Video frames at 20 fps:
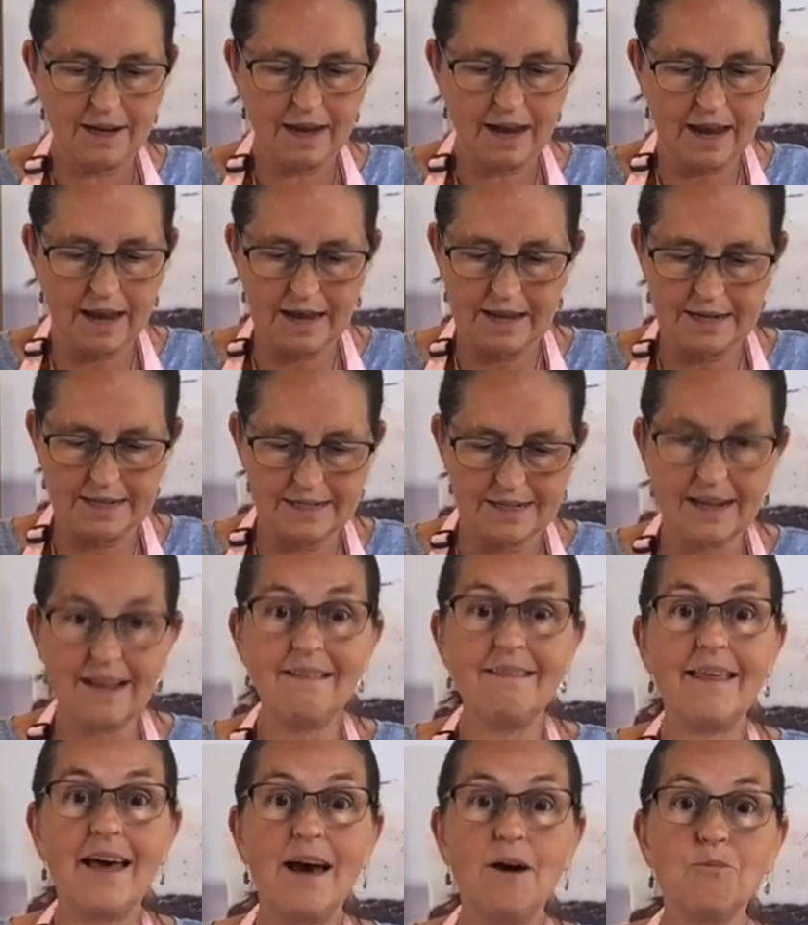And
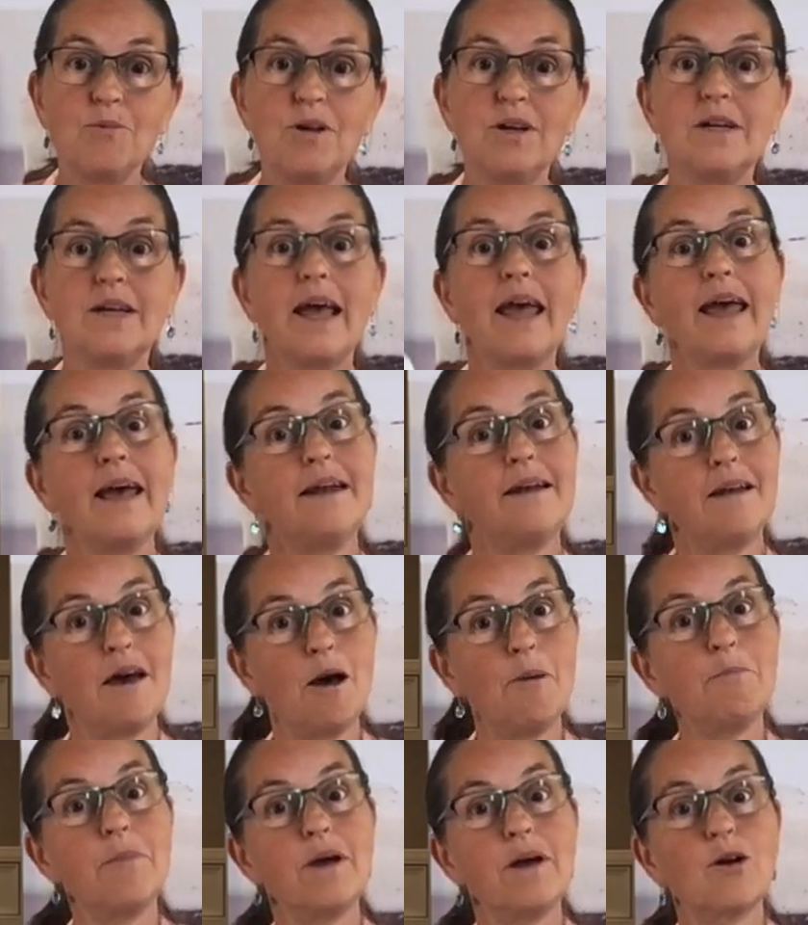that would end
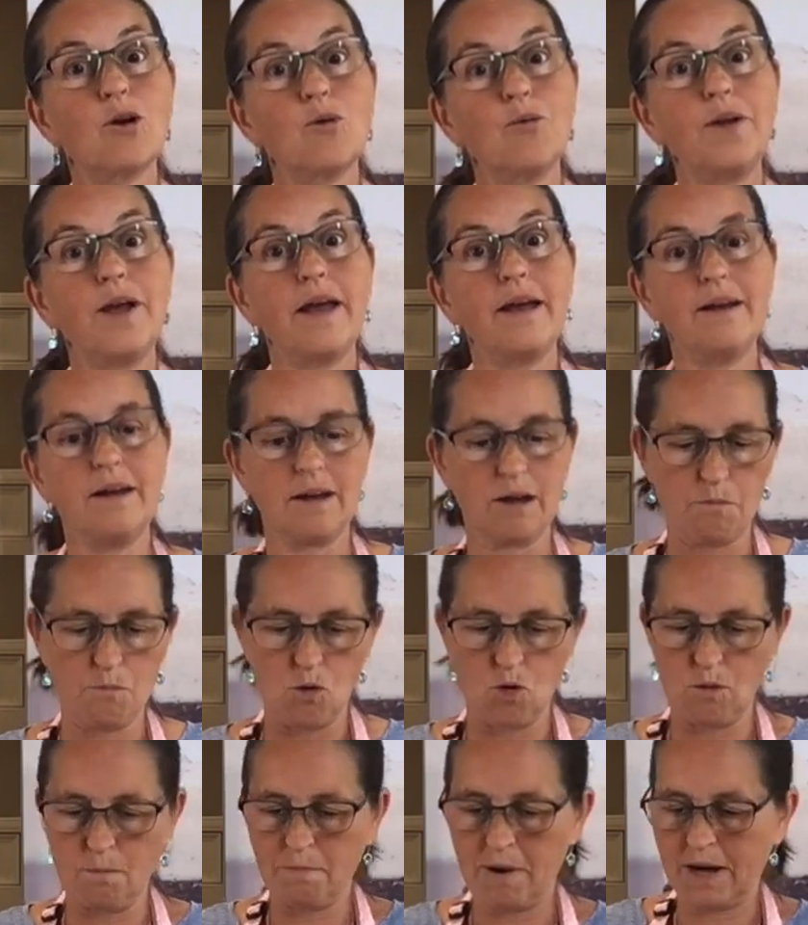up creating a
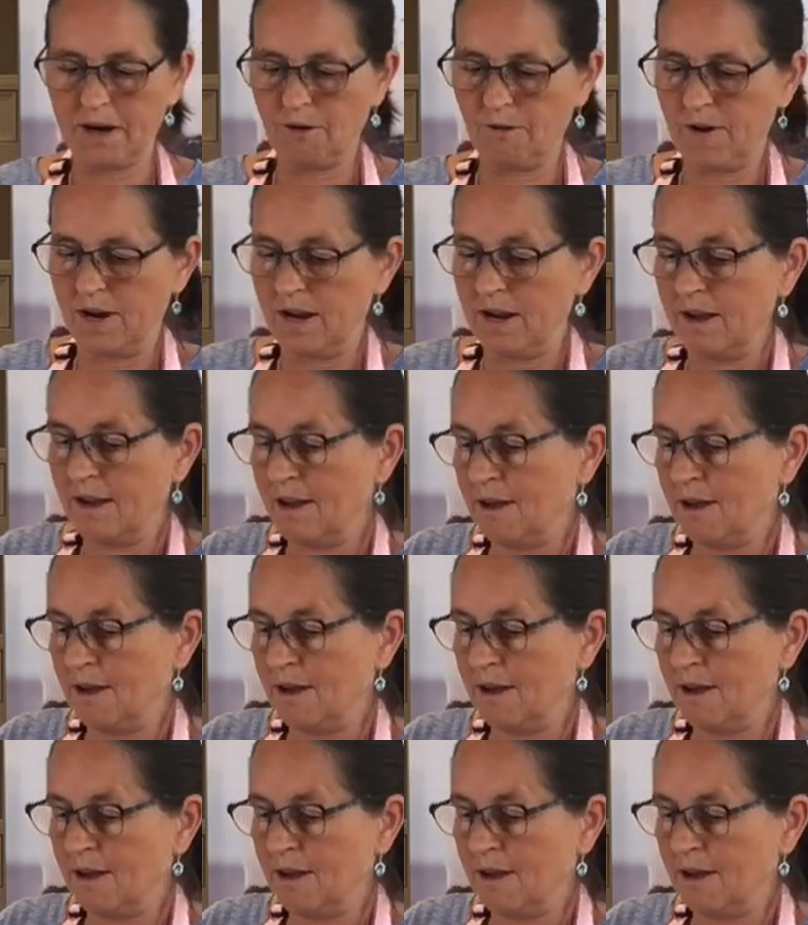more buttery